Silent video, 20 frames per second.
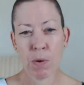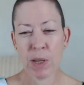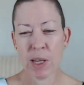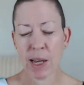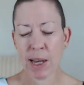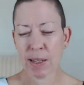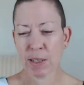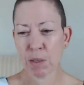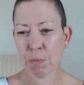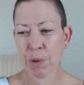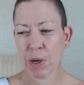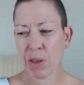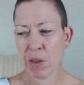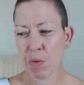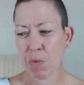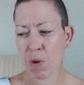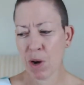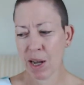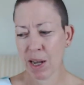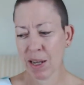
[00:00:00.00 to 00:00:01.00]
Yes. By
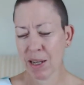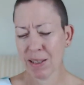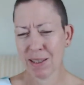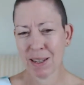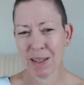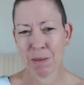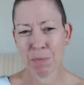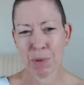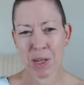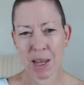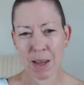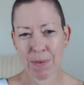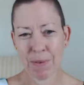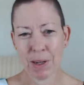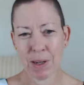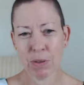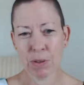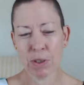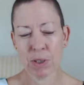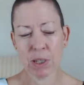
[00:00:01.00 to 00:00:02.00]
the way, has anybody ever
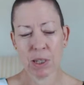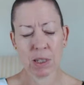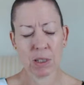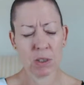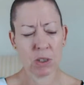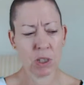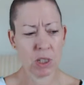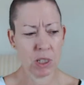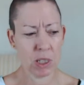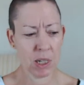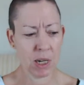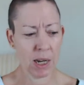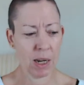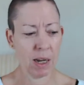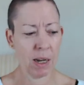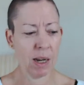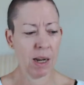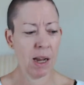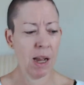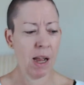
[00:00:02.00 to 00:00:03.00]
lost their
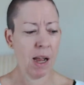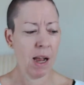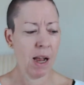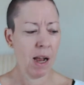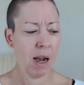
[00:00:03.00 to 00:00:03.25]
cha-ching?